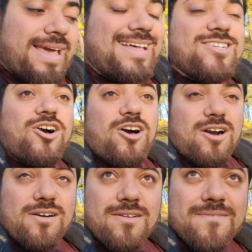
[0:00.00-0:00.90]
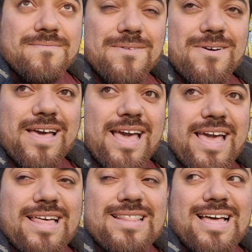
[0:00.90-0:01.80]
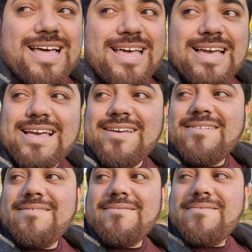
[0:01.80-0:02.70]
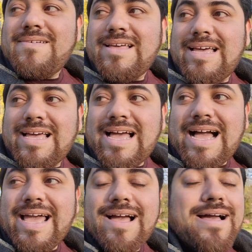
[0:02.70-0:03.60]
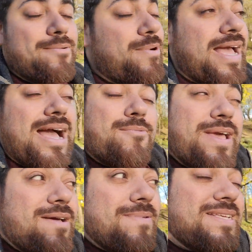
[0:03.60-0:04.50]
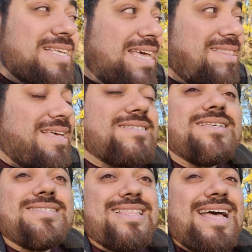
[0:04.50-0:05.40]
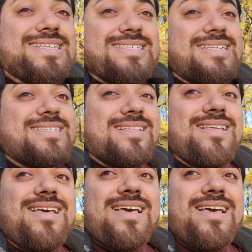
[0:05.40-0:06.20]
it's hard. Okay, like I, I we I, we have been saying this since last season.